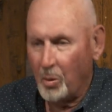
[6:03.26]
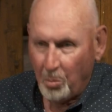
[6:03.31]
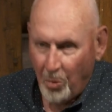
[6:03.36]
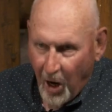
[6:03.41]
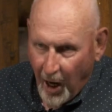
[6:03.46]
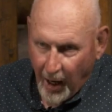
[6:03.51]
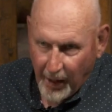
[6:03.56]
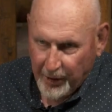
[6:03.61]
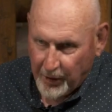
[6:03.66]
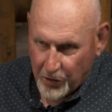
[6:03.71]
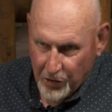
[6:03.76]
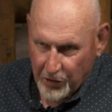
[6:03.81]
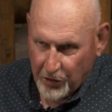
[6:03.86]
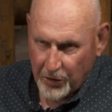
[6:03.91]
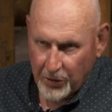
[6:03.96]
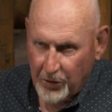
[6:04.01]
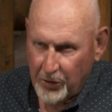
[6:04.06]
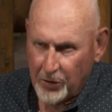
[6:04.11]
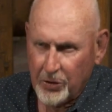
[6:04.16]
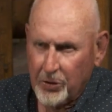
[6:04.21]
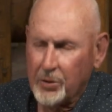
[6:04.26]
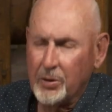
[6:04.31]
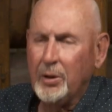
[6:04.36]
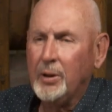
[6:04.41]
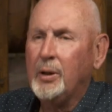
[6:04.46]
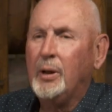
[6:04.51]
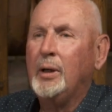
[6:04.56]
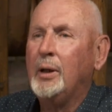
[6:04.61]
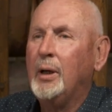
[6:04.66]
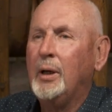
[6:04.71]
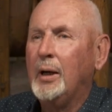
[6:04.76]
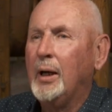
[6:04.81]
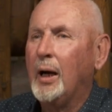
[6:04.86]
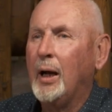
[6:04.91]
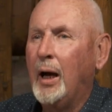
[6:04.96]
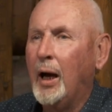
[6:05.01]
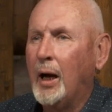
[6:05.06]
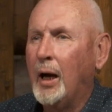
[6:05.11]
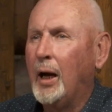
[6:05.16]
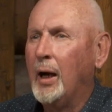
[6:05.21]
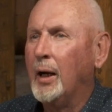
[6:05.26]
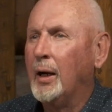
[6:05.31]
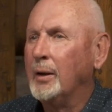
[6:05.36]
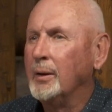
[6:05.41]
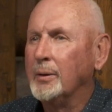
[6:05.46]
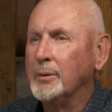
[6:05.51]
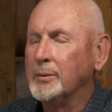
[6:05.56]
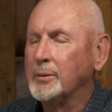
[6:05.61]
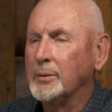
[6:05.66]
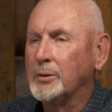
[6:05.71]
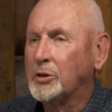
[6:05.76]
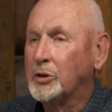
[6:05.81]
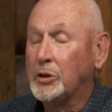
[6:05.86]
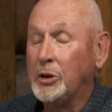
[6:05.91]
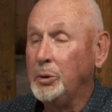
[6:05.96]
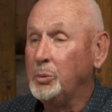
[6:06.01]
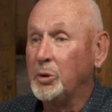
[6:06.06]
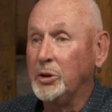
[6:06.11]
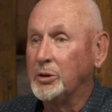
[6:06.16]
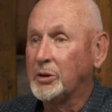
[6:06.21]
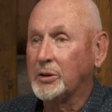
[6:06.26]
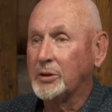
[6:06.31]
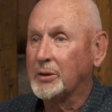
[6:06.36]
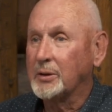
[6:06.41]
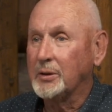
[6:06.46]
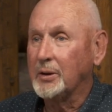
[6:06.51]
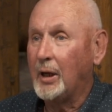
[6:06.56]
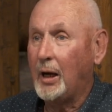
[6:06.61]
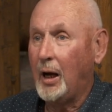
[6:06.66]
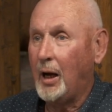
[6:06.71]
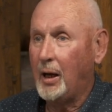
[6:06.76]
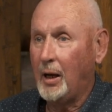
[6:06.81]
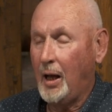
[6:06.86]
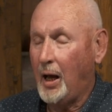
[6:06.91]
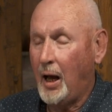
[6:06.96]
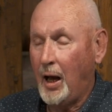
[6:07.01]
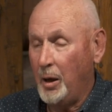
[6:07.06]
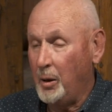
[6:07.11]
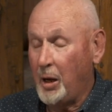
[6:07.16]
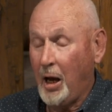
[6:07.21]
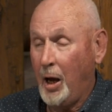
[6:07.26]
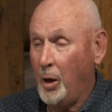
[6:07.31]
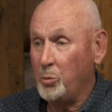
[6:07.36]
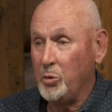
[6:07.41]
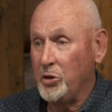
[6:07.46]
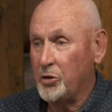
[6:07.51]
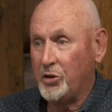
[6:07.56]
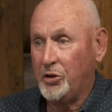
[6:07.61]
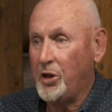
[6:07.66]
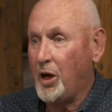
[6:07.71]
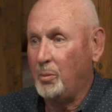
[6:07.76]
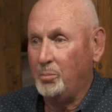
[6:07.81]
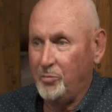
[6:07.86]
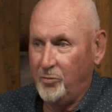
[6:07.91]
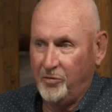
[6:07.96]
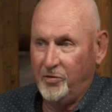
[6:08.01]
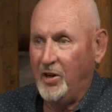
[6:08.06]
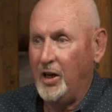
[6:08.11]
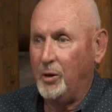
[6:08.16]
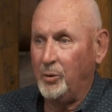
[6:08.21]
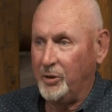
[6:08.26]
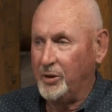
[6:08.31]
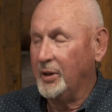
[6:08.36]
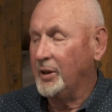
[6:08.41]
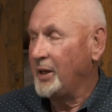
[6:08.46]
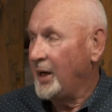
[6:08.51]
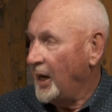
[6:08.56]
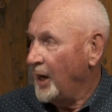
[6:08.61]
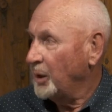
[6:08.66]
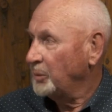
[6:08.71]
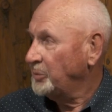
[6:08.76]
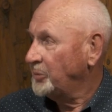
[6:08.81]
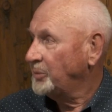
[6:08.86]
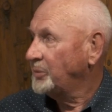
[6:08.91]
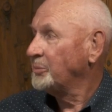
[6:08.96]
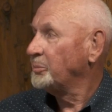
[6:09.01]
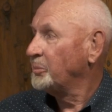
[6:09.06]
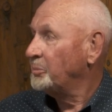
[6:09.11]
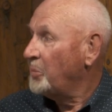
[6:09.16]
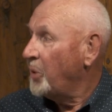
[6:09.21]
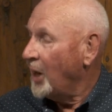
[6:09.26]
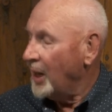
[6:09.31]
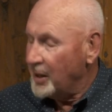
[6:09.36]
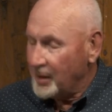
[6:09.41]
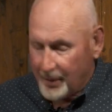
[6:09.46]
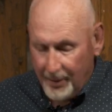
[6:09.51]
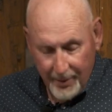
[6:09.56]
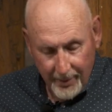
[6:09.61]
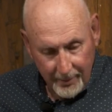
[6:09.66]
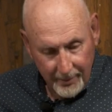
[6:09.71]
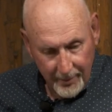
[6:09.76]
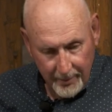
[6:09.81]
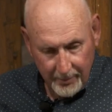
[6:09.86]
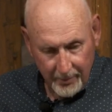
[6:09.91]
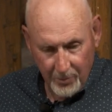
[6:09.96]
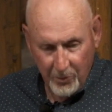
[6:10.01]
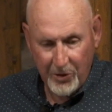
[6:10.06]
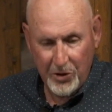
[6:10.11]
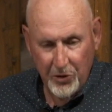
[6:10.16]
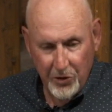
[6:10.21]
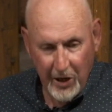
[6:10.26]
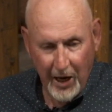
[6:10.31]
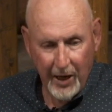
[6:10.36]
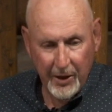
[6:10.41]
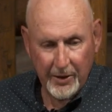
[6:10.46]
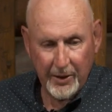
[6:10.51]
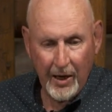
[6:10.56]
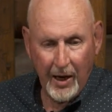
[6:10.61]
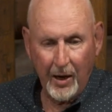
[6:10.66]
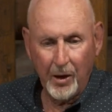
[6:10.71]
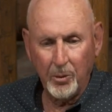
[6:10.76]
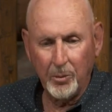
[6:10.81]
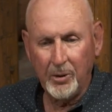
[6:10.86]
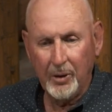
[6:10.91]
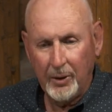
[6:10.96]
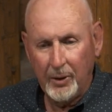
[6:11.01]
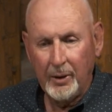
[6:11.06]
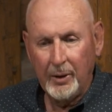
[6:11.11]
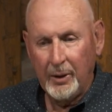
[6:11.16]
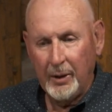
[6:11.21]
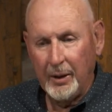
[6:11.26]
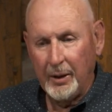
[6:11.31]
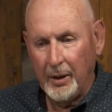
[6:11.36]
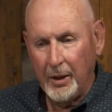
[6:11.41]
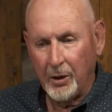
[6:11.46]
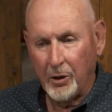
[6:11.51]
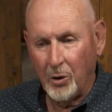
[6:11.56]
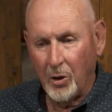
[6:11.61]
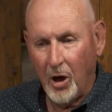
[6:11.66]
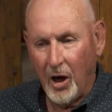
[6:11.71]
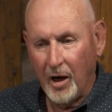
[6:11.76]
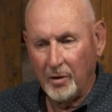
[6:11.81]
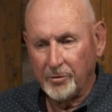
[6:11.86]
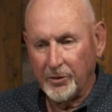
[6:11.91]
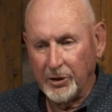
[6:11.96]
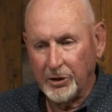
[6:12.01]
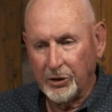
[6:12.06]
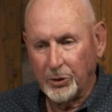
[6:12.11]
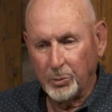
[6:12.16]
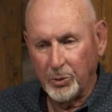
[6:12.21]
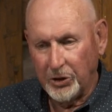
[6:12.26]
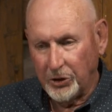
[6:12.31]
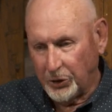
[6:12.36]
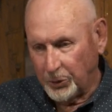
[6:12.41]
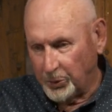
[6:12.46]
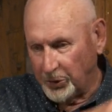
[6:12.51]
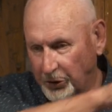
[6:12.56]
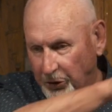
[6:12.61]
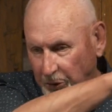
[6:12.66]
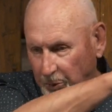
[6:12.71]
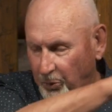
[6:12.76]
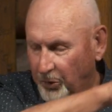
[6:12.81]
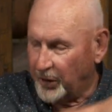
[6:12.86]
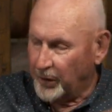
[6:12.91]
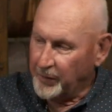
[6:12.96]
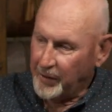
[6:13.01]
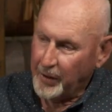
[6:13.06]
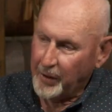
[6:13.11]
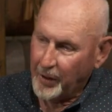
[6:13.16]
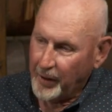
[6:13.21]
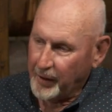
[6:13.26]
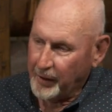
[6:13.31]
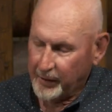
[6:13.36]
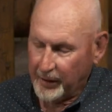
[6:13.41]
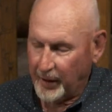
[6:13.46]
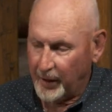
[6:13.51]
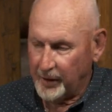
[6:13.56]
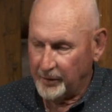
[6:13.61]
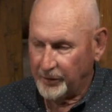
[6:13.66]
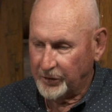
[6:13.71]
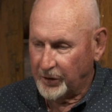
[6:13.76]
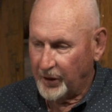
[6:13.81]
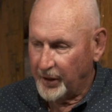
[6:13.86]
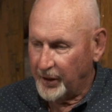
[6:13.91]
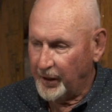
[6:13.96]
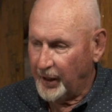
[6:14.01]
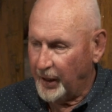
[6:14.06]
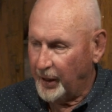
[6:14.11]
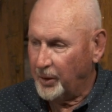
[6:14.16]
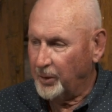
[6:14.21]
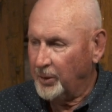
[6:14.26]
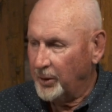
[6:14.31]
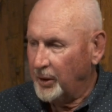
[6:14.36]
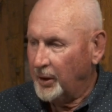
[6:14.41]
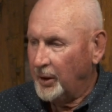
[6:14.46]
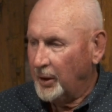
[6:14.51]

moccasins. Uh, she was, I, I was dumbfounded. Uh, but we sat down in her office, which was where the archives are now,